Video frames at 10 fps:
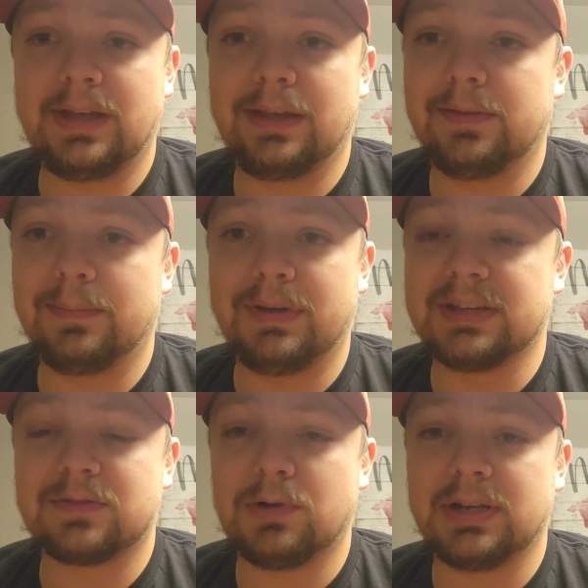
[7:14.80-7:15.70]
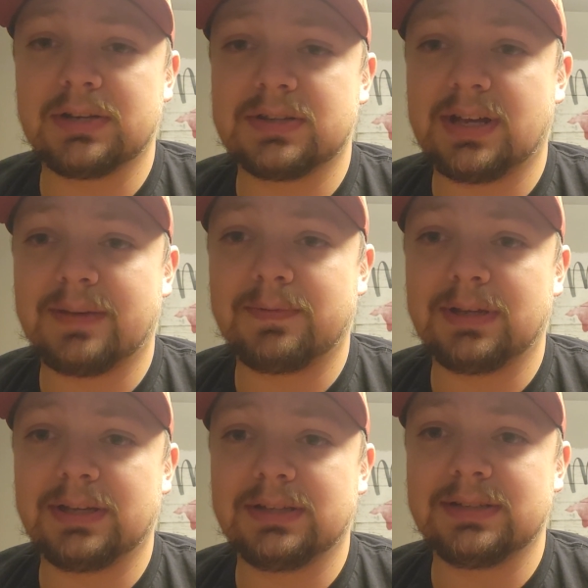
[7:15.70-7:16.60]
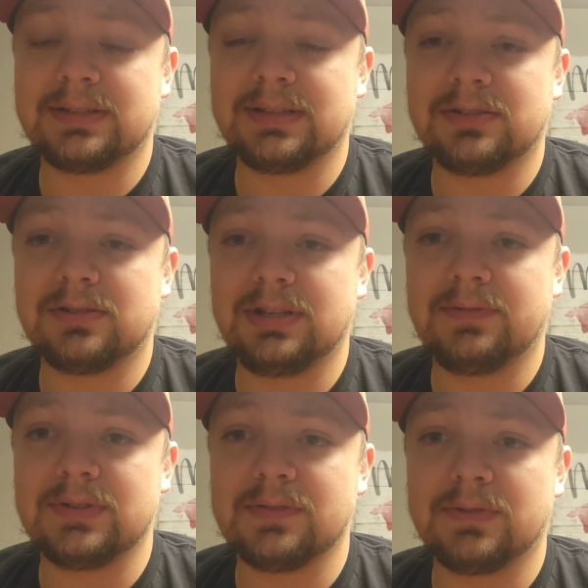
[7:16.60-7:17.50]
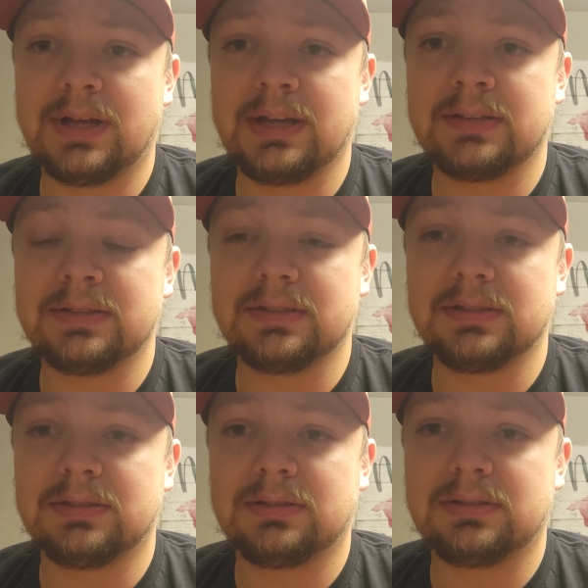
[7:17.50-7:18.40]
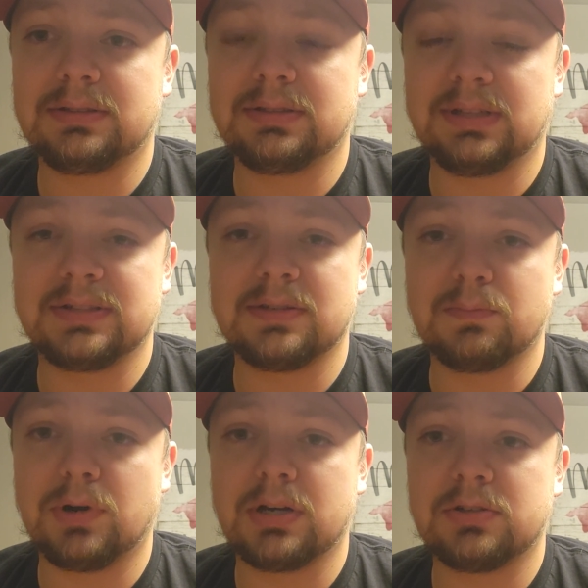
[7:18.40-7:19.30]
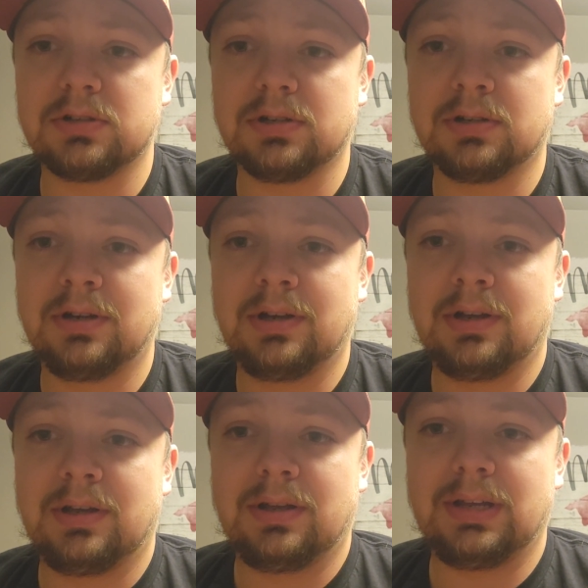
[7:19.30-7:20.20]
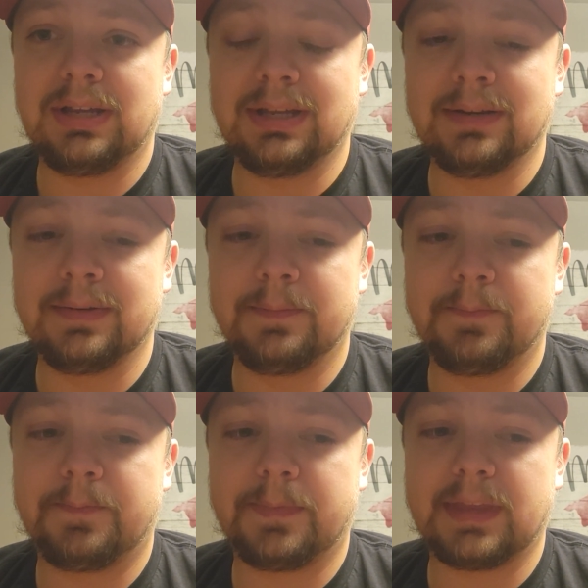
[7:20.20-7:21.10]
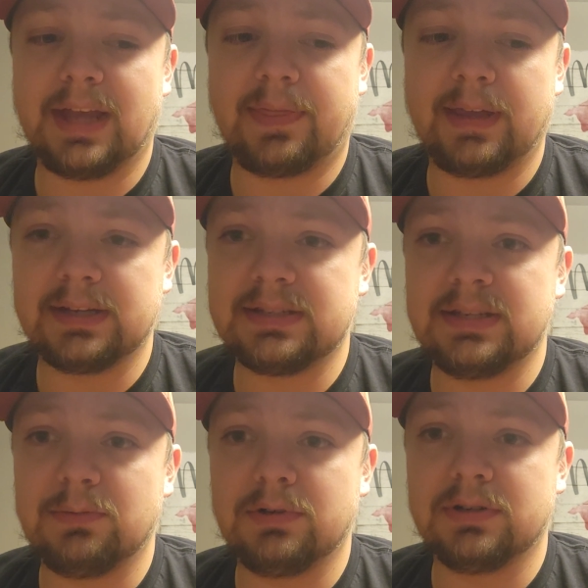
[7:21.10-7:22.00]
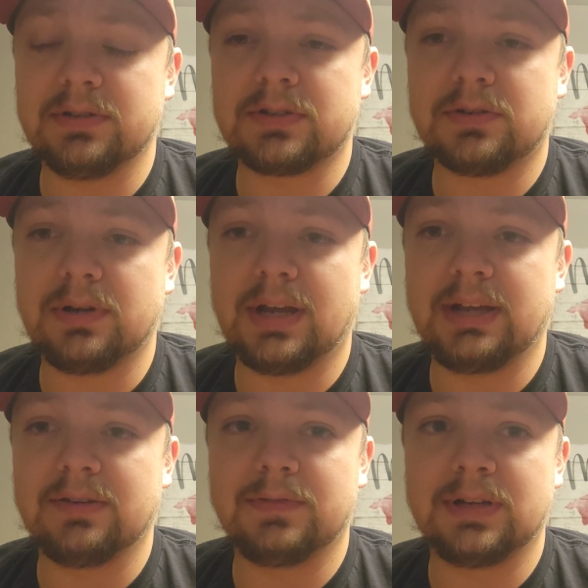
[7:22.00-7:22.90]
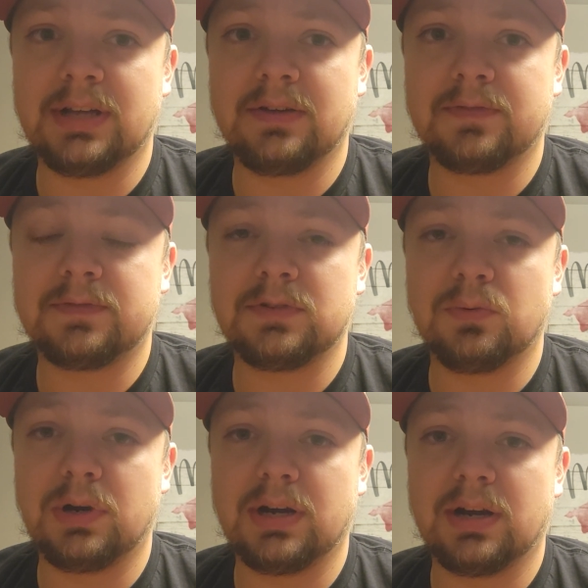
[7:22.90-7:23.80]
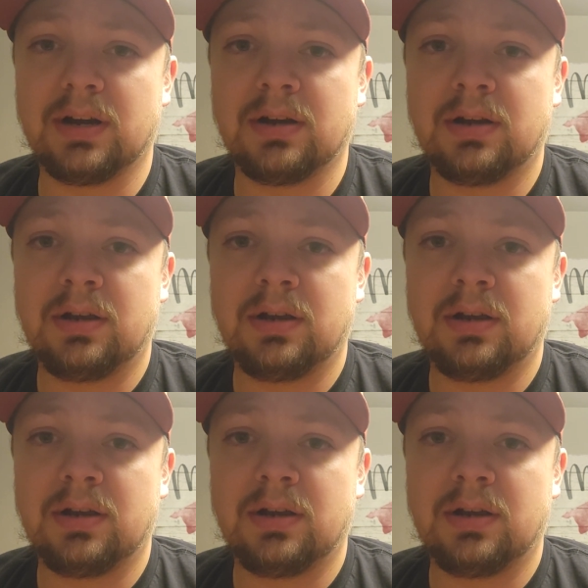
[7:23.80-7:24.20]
the best way to stop that is to get your defensive line to get some pressure. And I think T. Will is creative enough to where